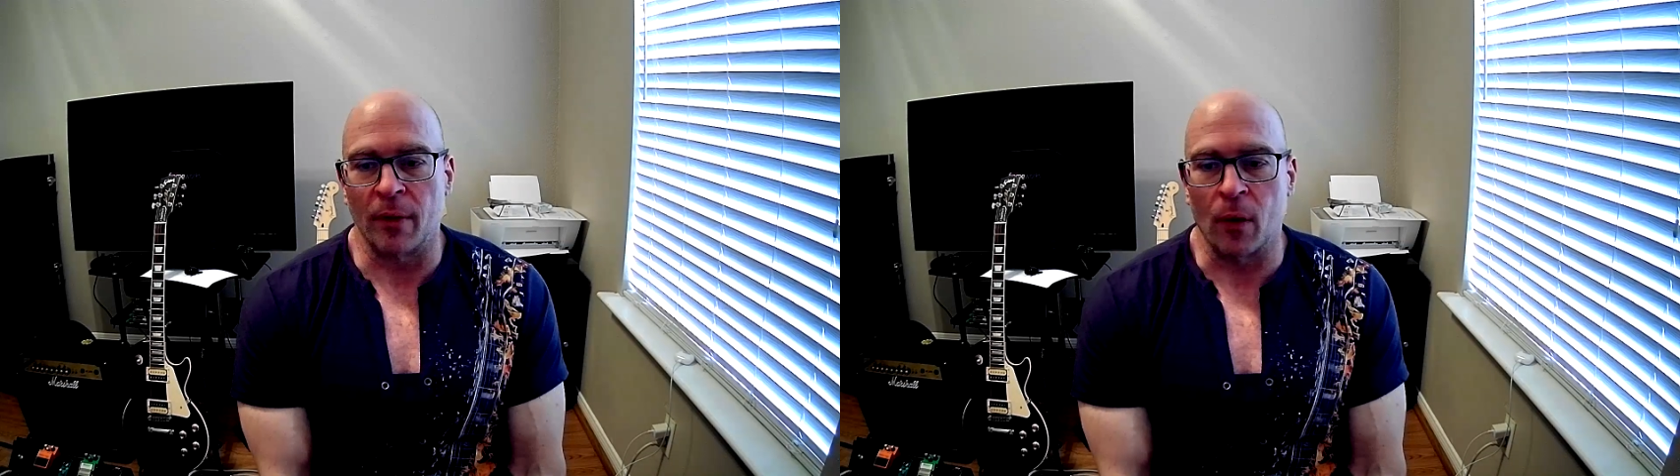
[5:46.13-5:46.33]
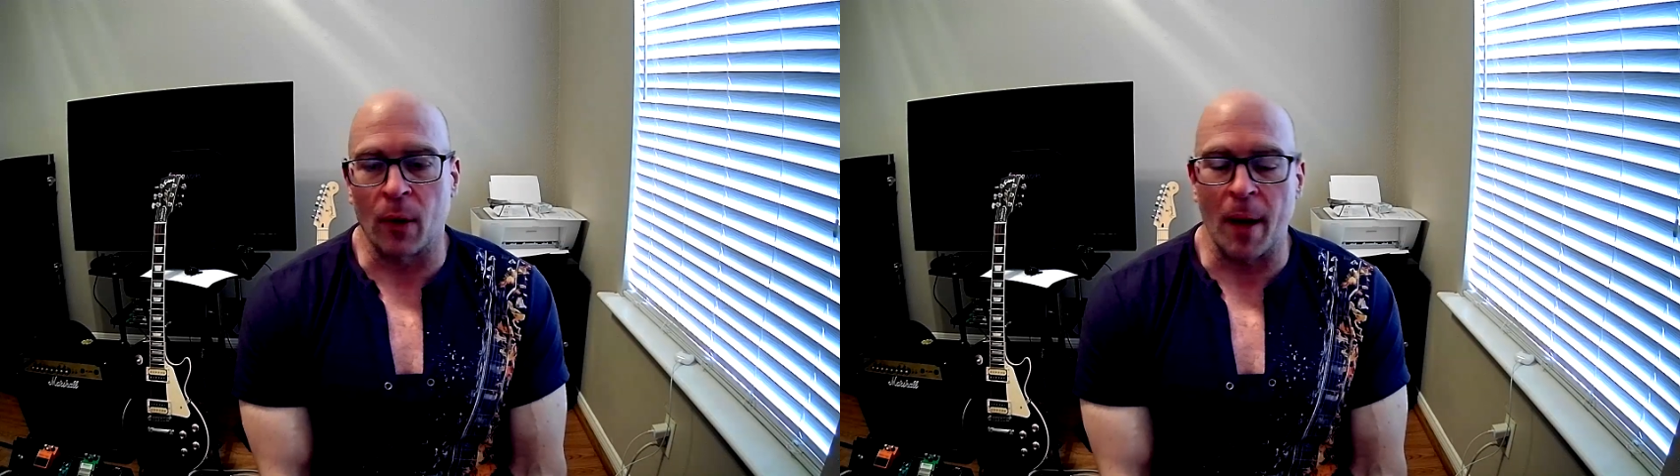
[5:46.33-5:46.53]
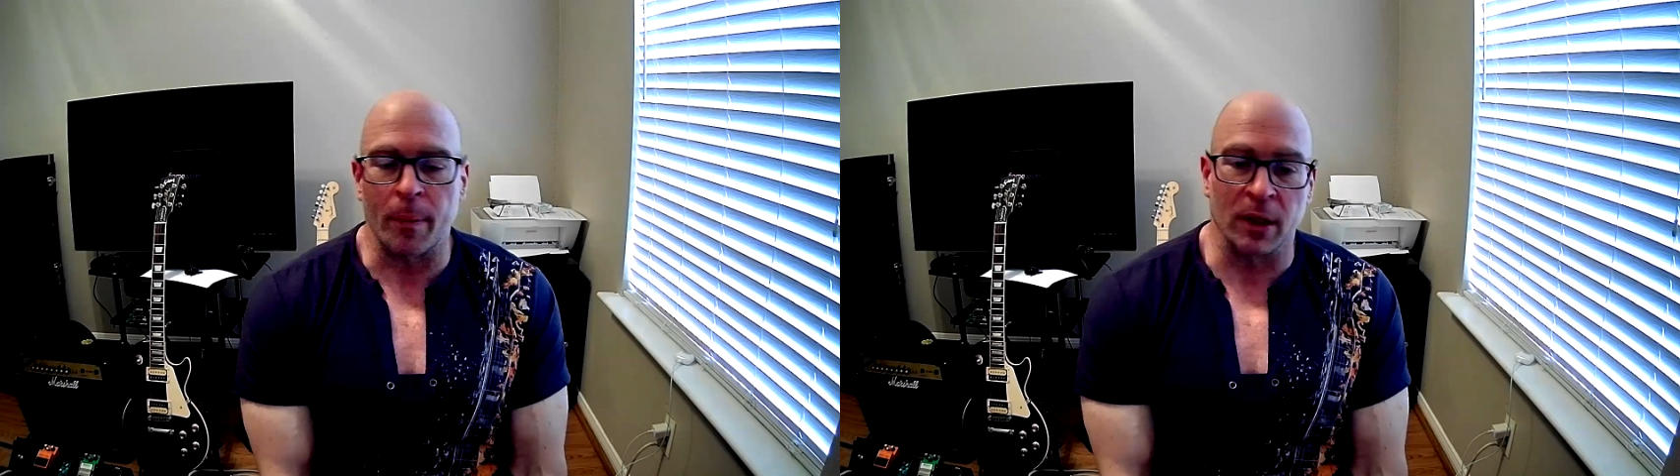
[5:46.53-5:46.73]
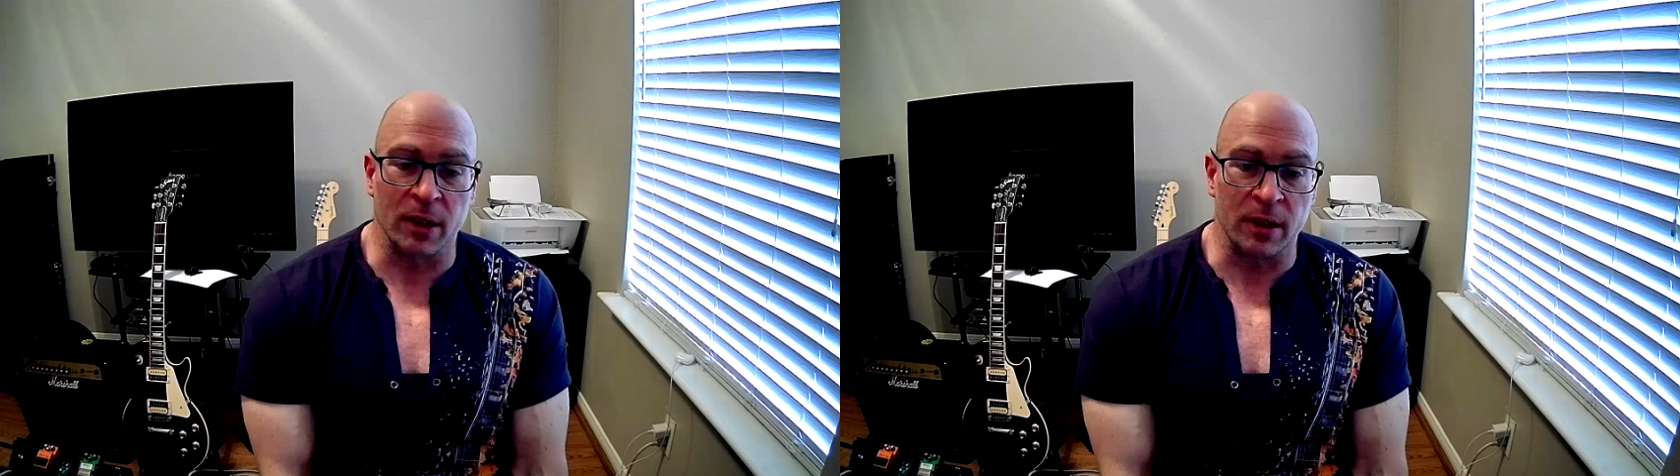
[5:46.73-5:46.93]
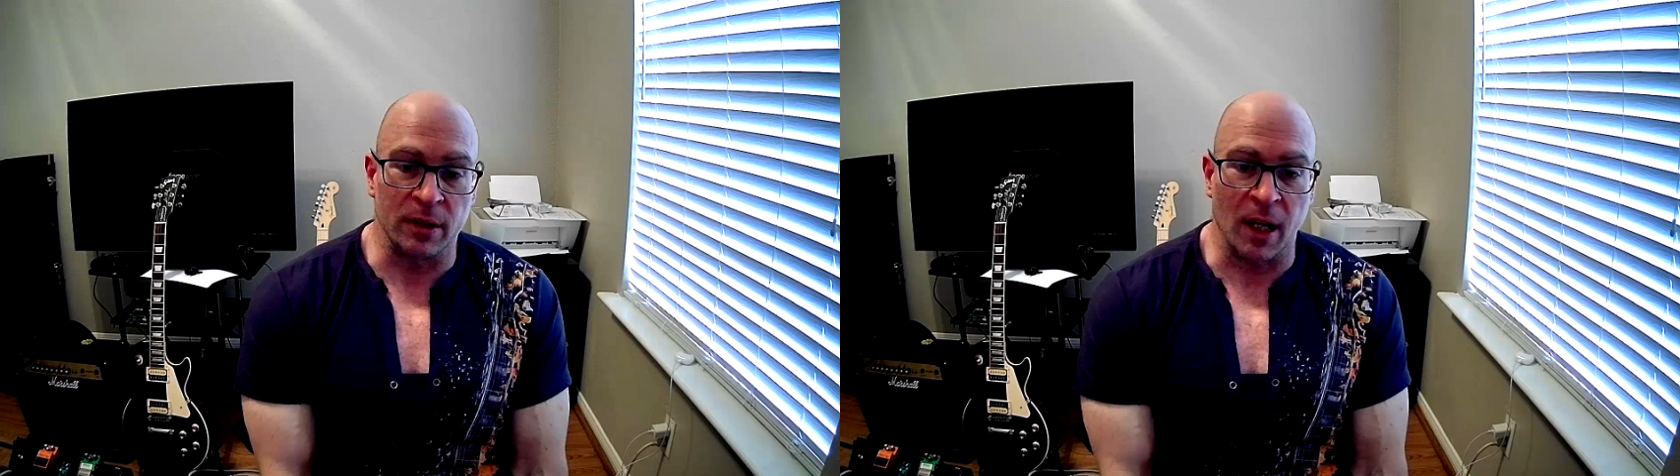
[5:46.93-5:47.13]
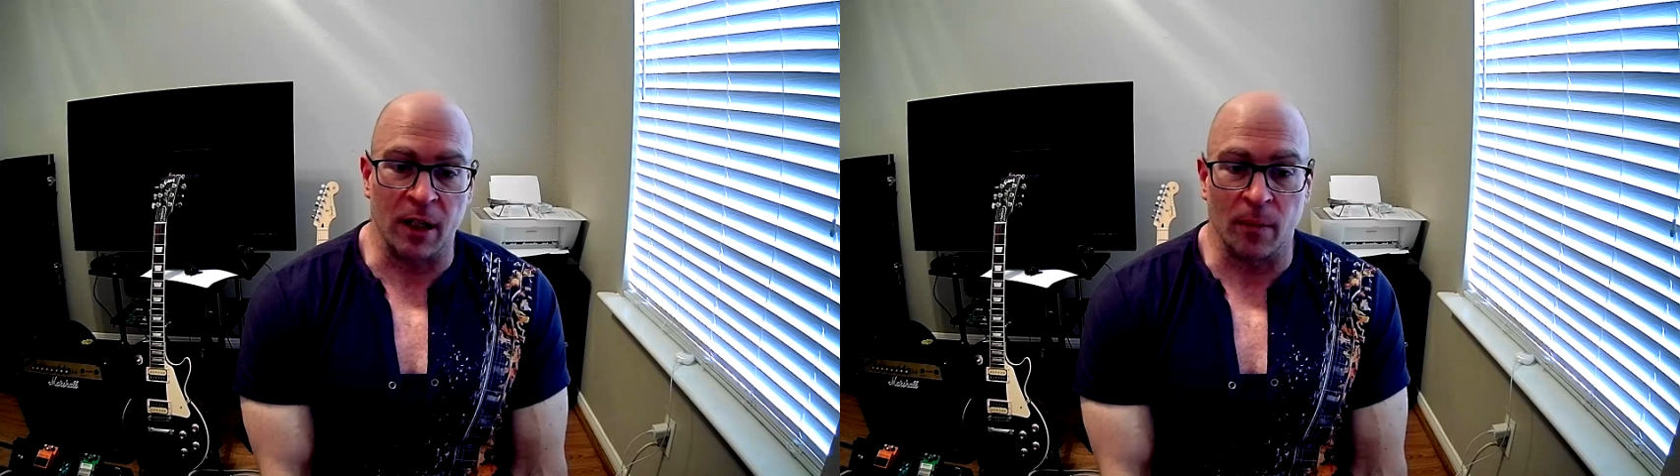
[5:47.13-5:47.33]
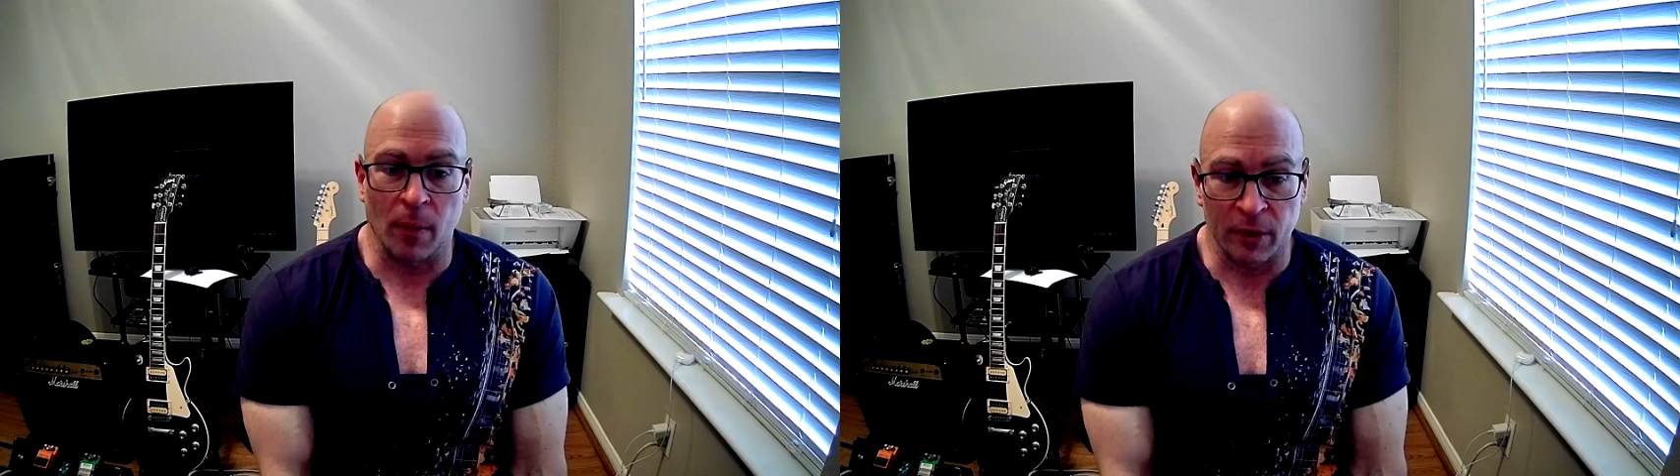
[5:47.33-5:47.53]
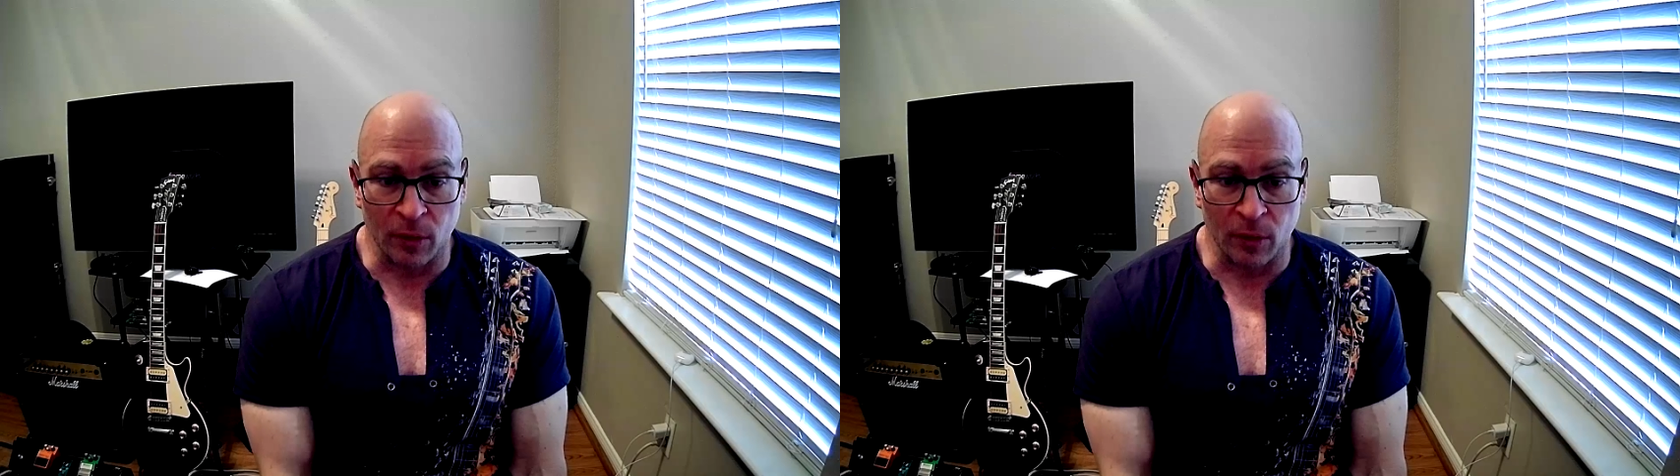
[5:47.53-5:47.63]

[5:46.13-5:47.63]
rapidly he's gained muscle,